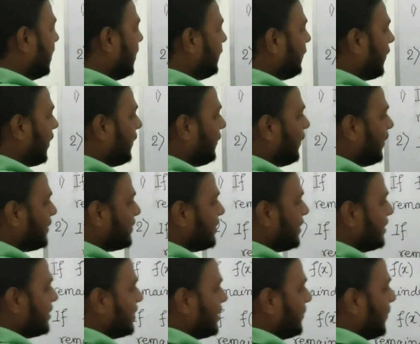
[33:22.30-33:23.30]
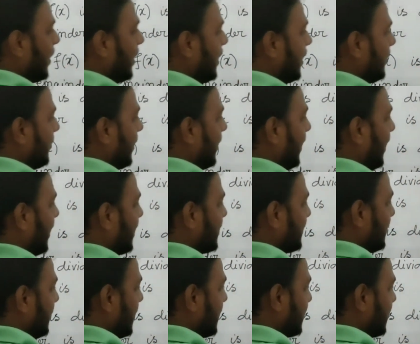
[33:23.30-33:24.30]
If fx is divided by x
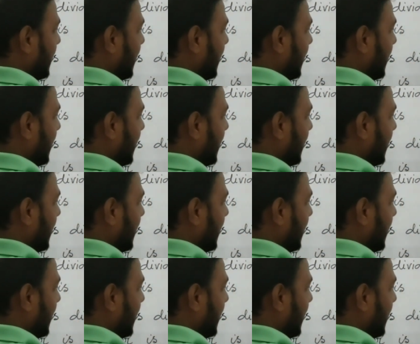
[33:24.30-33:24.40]
plus